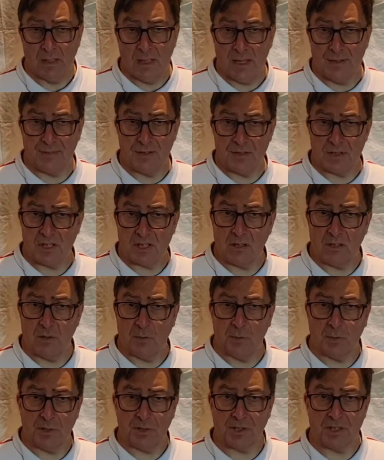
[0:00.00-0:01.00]
If you sell your
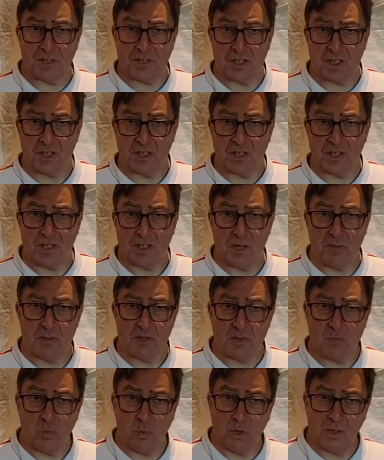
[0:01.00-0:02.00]
products to
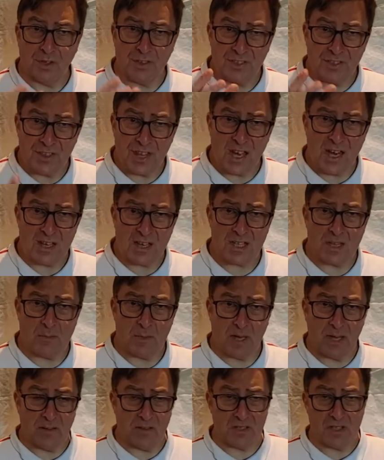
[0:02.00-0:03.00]
consumers, what are their
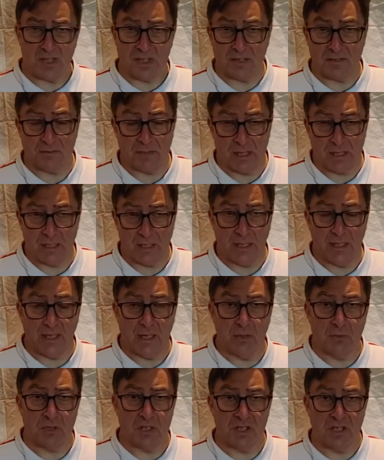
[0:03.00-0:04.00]
similarities? And
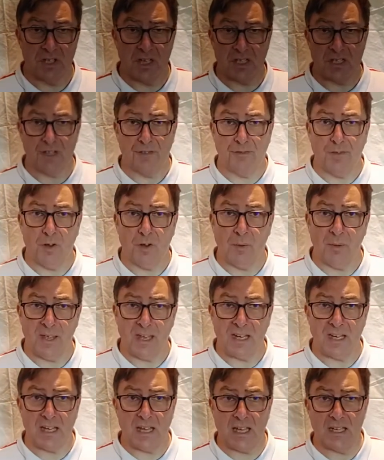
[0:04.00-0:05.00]
I would suggest the following
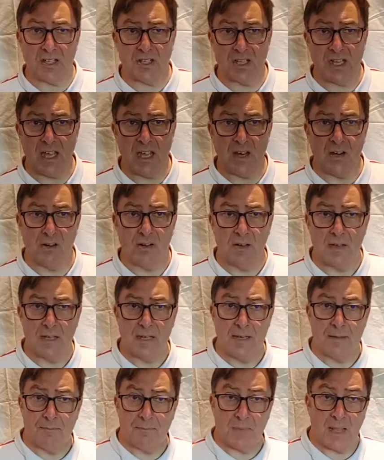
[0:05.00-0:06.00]
indicators here:
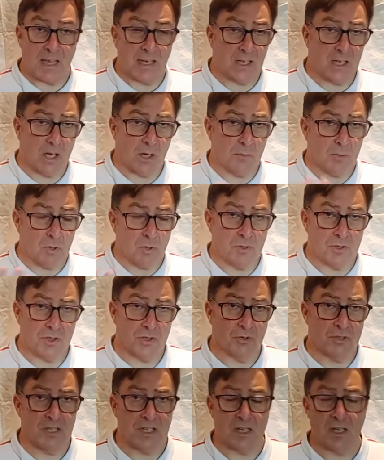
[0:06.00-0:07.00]
income or
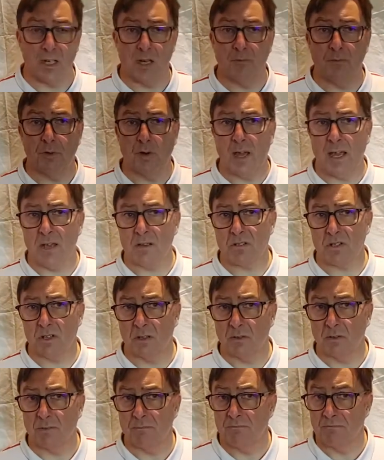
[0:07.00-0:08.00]
joint income for a
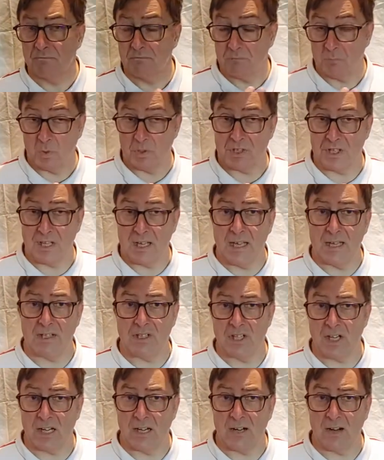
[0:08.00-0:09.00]
household. Once again,
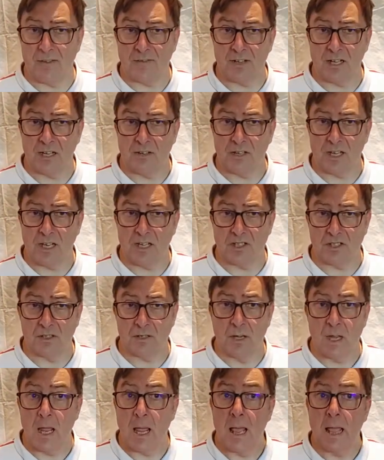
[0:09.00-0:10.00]
geographic location,
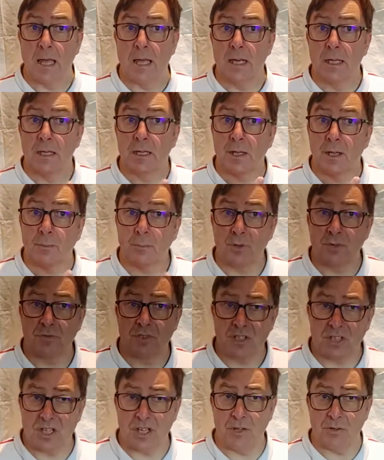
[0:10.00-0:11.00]
number
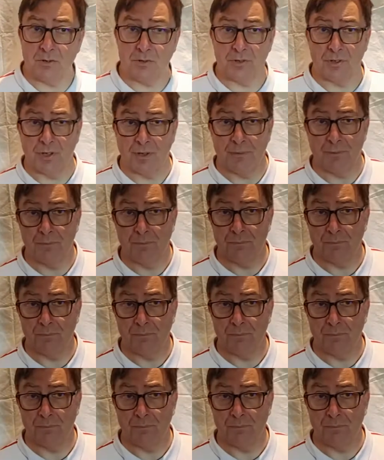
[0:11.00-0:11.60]
of children,